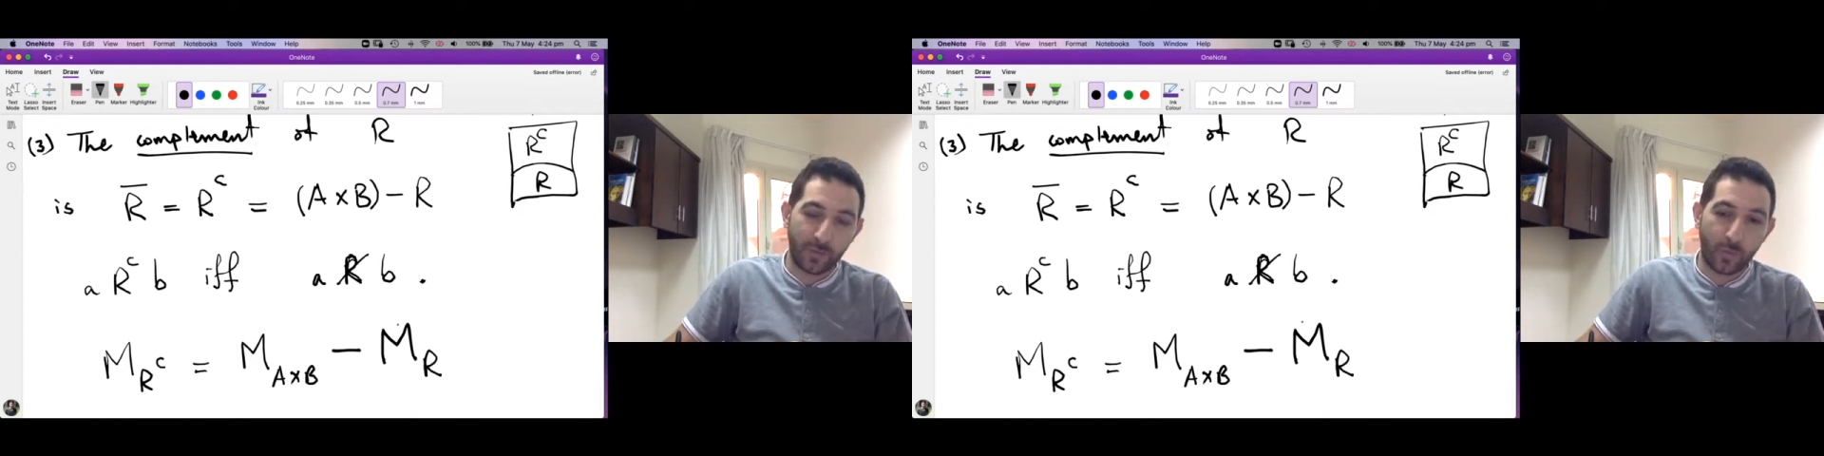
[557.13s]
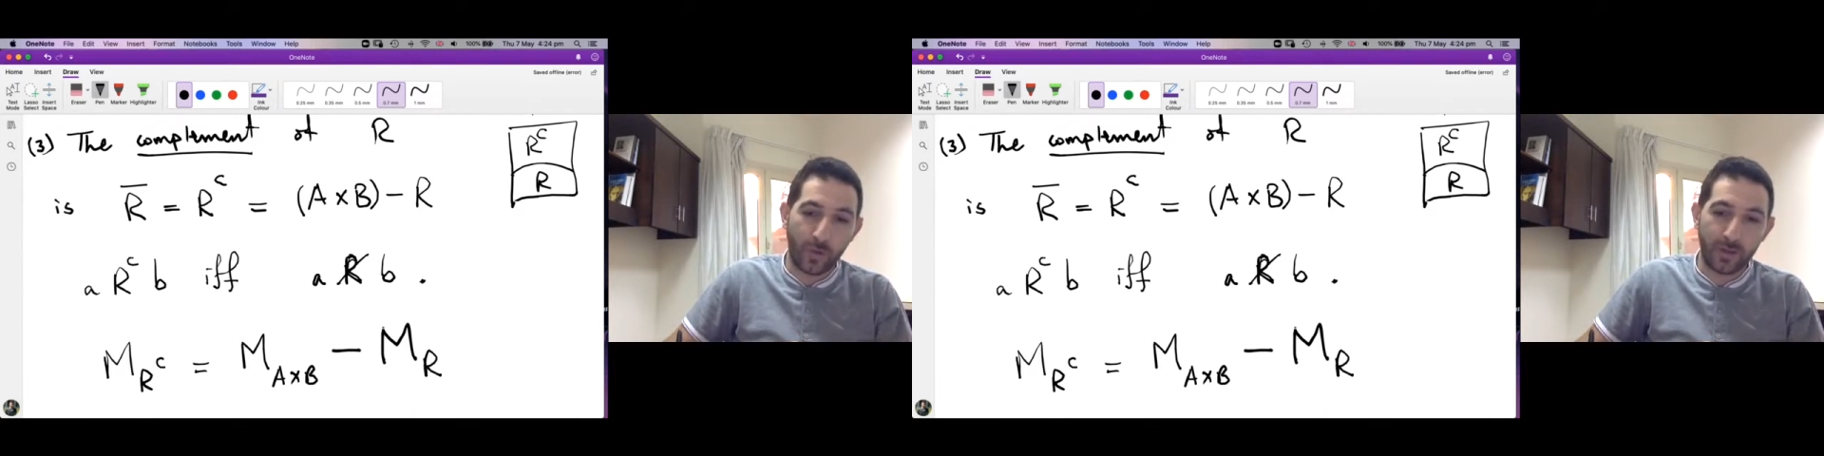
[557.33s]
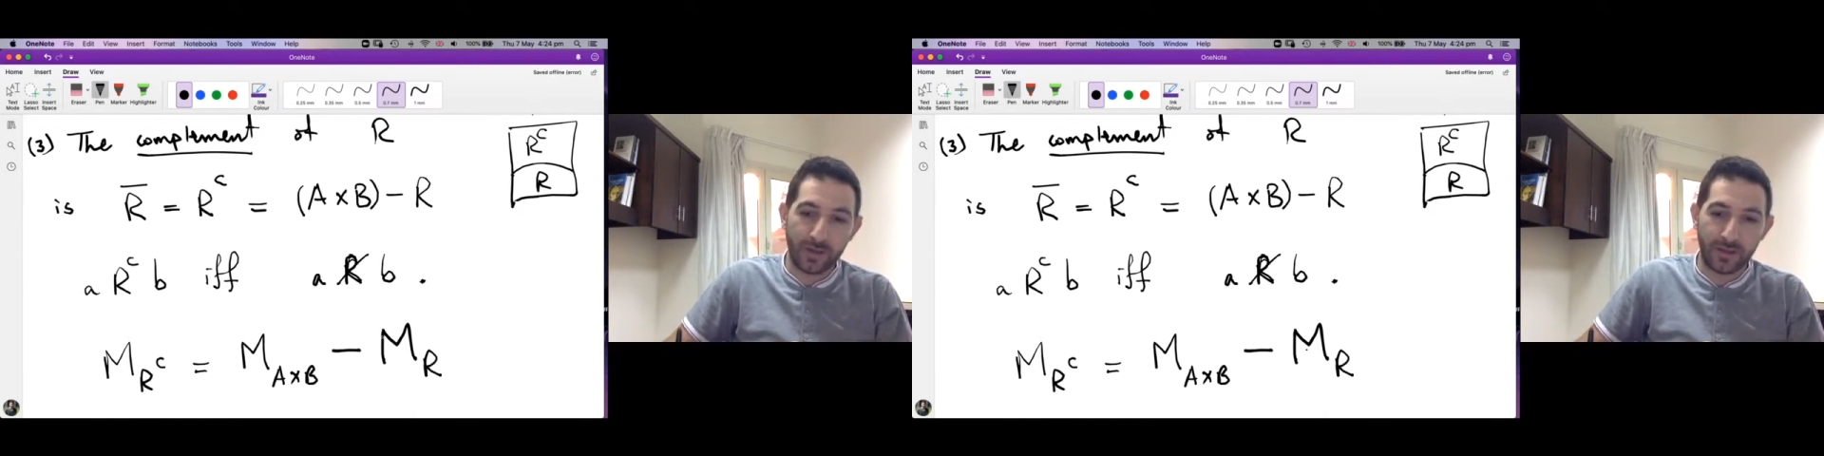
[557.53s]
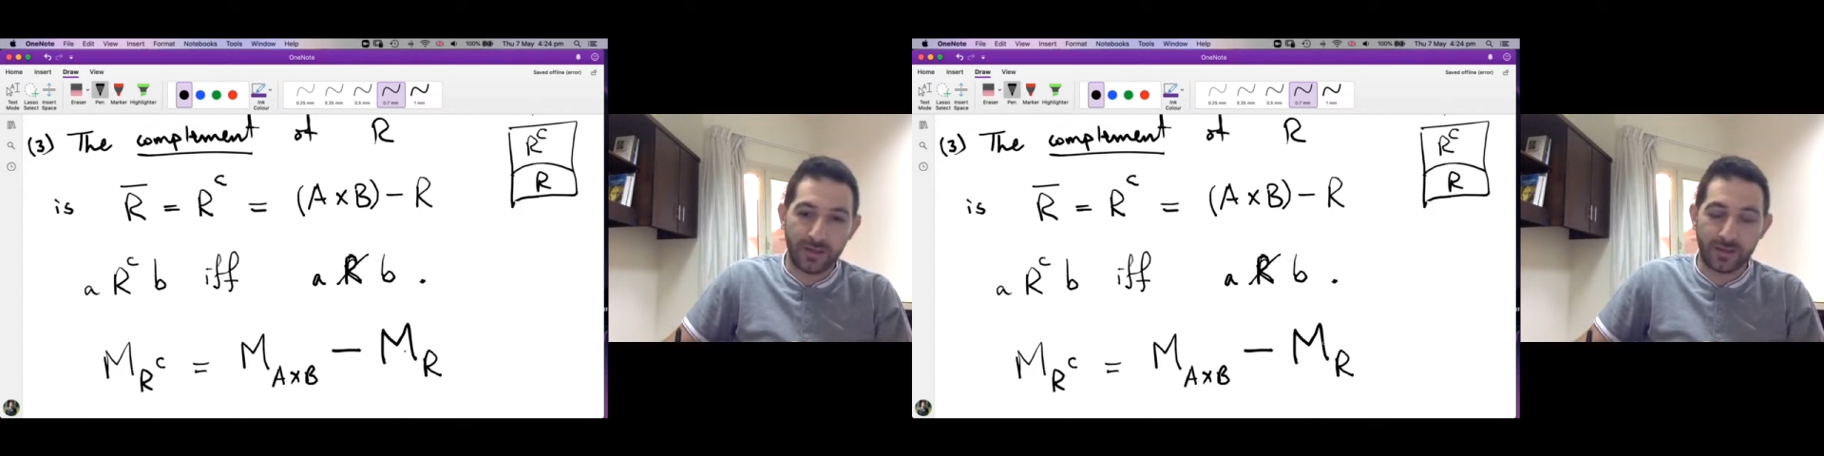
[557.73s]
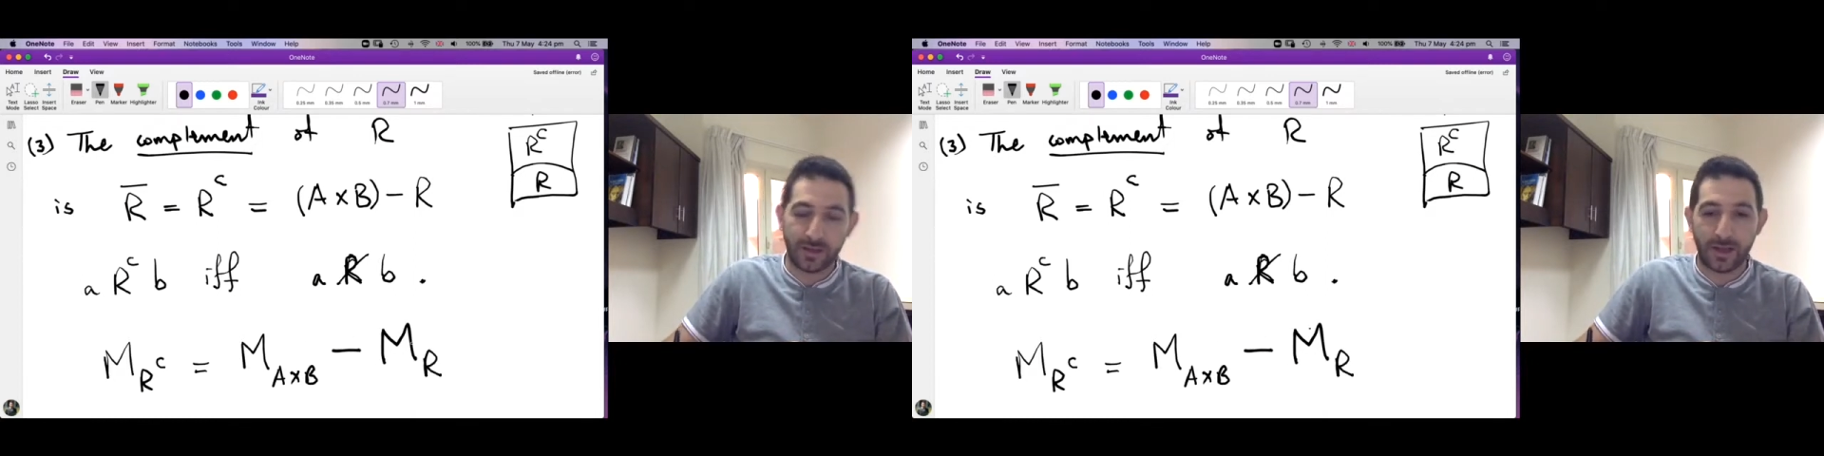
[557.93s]
1
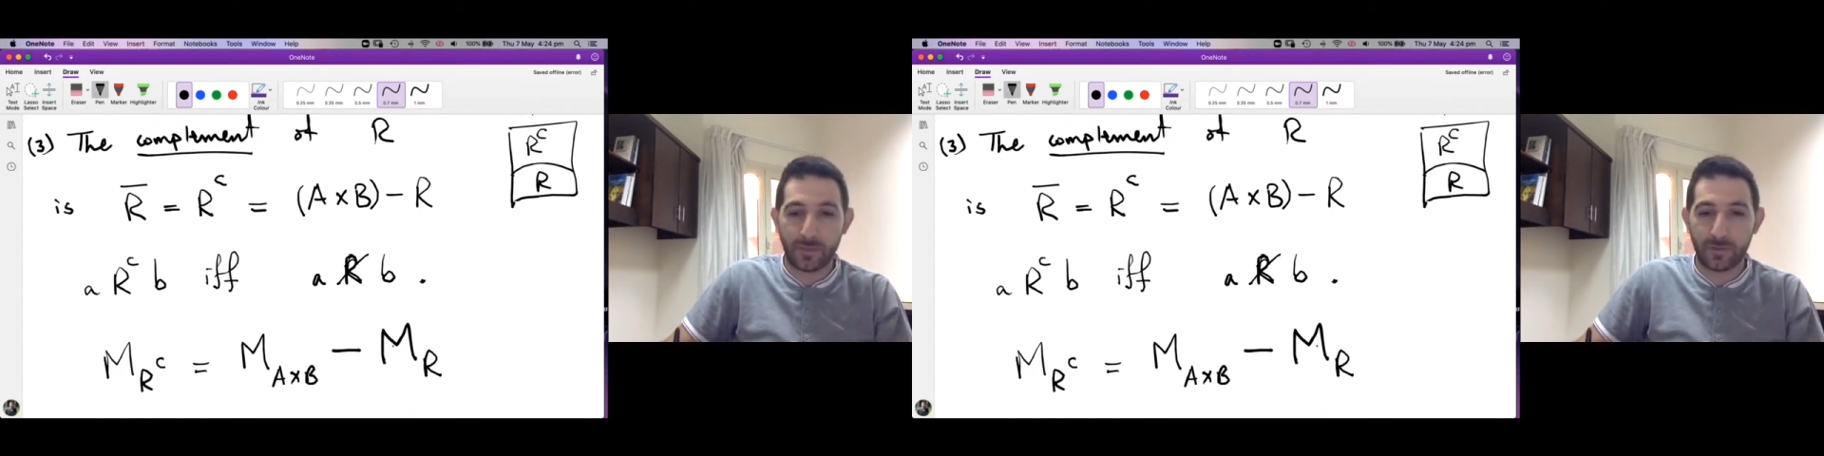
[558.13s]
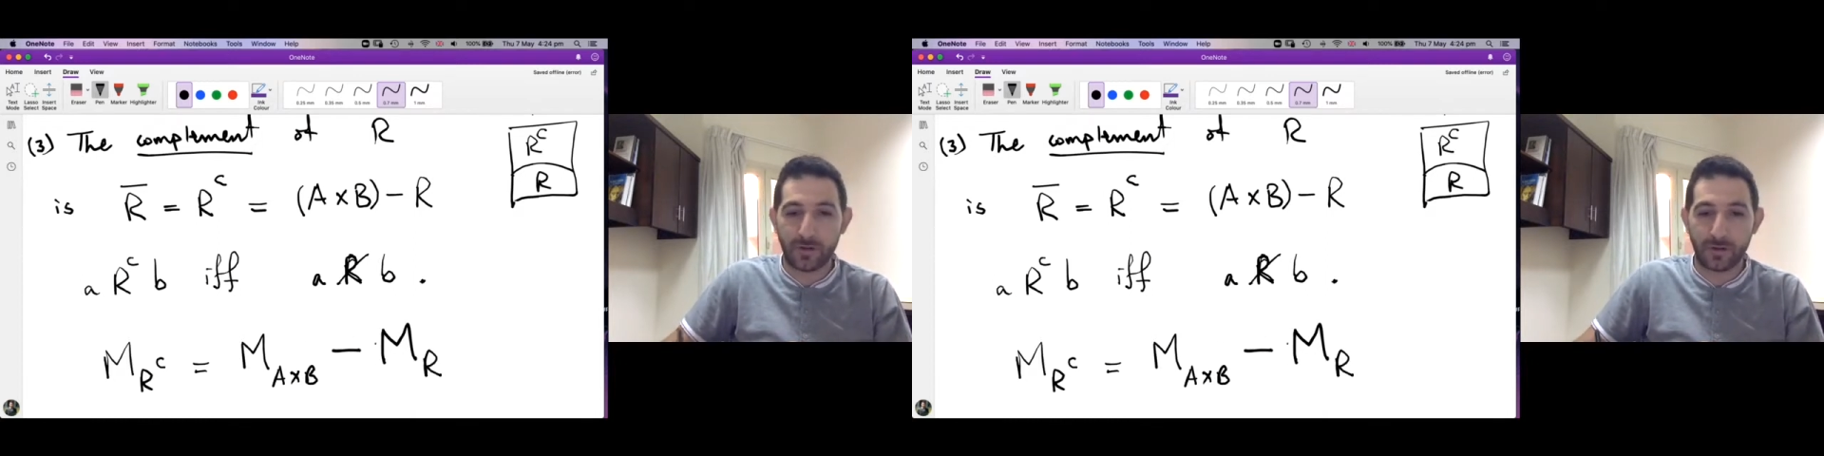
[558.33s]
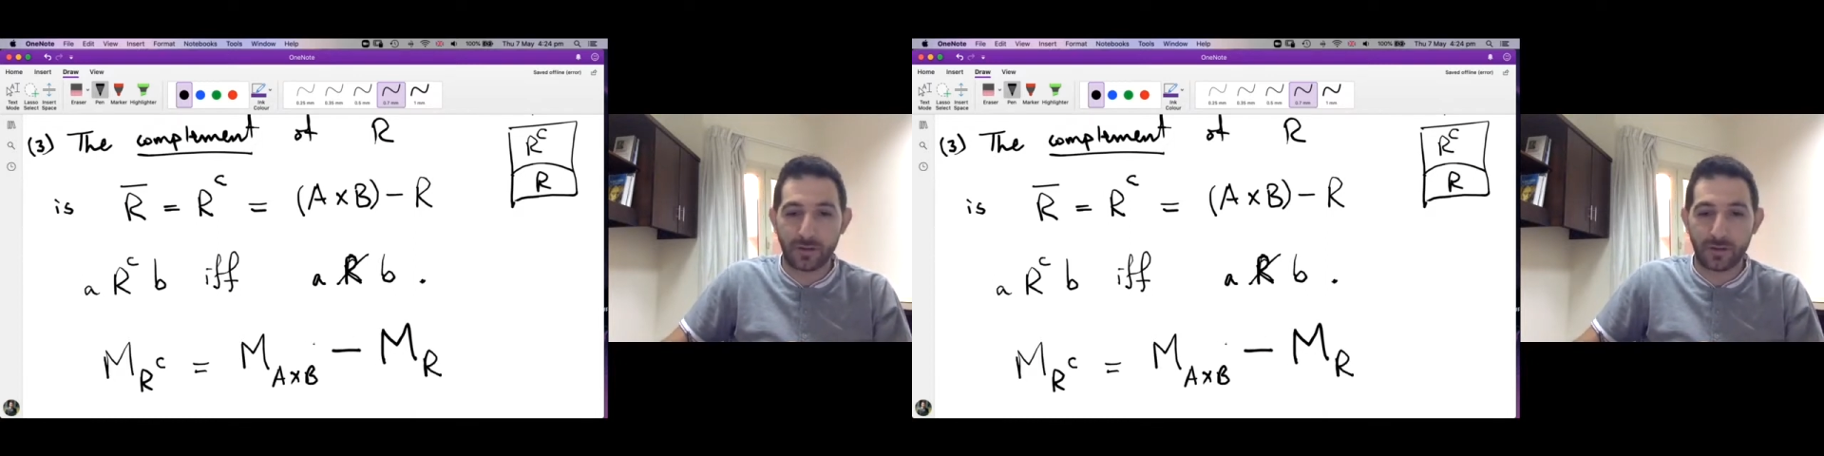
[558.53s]
here in MR,